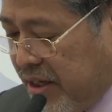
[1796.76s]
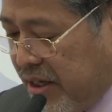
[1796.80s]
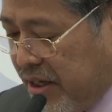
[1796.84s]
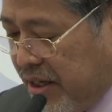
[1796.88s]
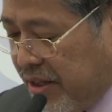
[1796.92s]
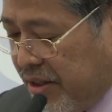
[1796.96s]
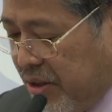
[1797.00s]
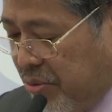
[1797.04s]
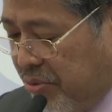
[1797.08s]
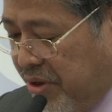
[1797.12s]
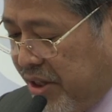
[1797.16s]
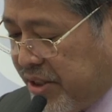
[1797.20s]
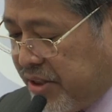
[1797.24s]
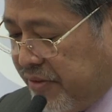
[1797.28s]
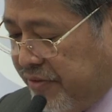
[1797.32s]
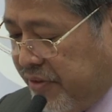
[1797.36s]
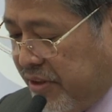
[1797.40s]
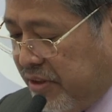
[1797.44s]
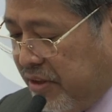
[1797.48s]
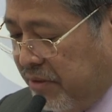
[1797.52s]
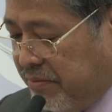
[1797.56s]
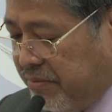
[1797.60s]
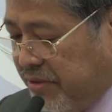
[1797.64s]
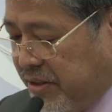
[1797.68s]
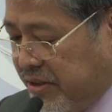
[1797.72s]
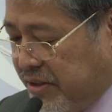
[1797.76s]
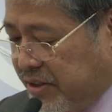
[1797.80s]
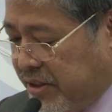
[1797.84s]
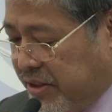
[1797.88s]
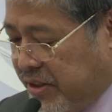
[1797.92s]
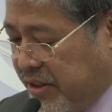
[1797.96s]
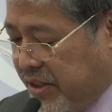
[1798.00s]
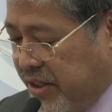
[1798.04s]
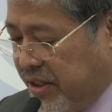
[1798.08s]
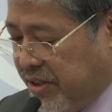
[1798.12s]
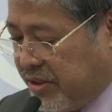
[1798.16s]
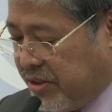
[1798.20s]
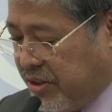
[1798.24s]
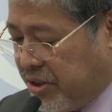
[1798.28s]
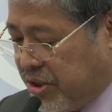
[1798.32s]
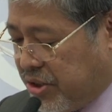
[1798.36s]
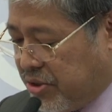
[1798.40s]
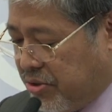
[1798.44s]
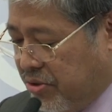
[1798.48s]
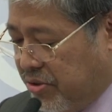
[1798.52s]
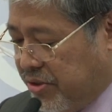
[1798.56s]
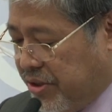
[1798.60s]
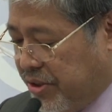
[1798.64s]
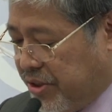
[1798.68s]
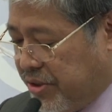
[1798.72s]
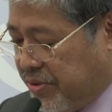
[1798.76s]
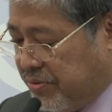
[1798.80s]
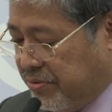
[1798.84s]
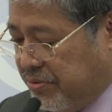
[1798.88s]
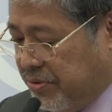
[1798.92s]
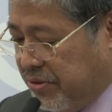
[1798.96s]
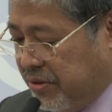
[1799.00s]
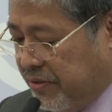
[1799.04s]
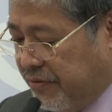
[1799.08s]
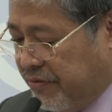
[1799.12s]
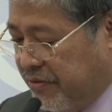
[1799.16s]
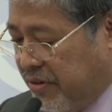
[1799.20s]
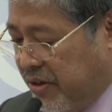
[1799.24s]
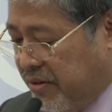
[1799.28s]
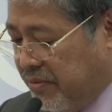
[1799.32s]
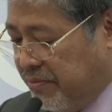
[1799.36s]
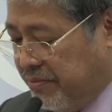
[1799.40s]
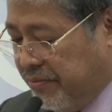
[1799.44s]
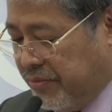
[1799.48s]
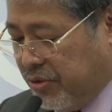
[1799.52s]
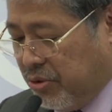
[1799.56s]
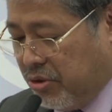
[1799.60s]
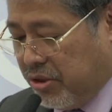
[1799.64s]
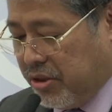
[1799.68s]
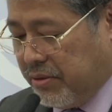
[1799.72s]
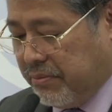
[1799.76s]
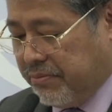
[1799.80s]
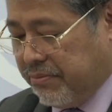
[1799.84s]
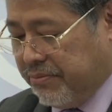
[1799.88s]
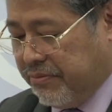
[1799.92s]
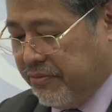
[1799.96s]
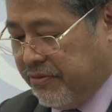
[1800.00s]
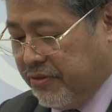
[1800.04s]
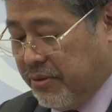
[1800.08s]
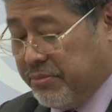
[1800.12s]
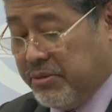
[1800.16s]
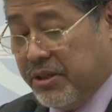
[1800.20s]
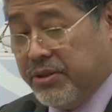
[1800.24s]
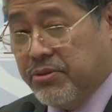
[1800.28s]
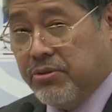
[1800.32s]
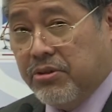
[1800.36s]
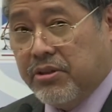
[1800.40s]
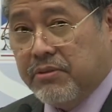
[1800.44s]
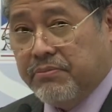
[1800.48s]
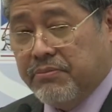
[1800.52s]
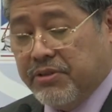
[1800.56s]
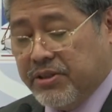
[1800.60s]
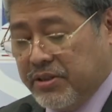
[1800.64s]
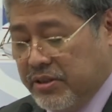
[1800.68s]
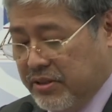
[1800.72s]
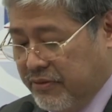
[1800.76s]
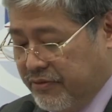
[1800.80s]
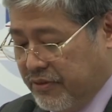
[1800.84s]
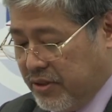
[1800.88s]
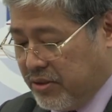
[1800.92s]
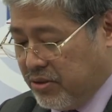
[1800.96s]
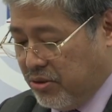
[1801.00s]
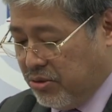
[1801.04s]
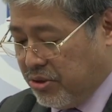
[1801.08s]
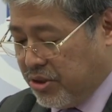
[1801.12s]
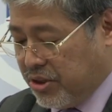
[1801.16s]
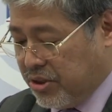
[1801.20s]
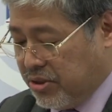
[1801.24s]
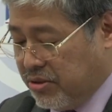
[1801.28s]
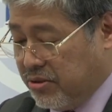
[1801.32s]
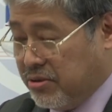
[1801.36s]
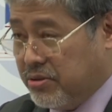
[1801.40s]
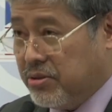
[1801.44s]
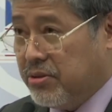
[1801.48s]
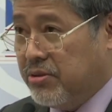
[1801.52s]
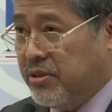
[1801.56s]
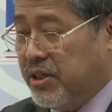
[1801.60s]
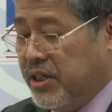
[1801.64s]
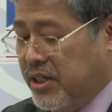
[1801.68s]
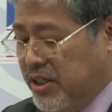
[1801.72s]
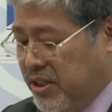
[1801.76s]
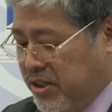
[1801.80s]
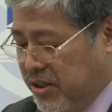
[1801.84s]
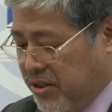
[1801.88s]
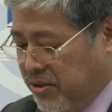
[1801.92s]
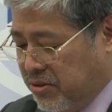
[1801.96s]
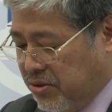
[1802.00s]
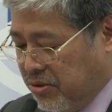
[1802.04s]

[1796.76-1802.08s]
The West Philippine Sea is the shortest route from the North Pacific Ocean to the Indian